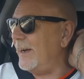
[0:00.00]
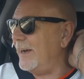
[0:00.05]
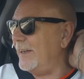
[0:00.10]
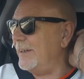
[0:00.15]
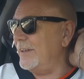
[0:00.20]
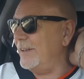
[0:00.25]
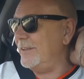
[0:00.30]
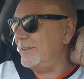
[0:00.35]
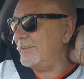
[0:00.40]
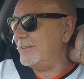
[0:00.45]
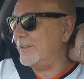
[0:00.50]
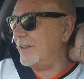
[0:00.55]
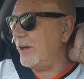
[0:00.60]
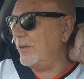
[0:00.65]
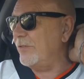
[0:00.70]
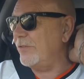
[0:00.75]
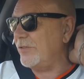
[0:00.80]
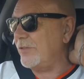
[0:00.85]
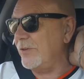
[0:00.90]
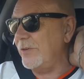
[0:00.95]
And he
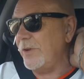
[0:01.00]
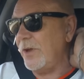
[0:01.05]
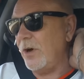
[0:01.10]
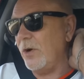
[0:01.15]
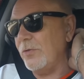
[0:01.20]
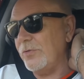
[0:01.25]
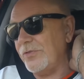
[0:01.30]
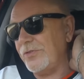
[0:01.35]
goes through the whole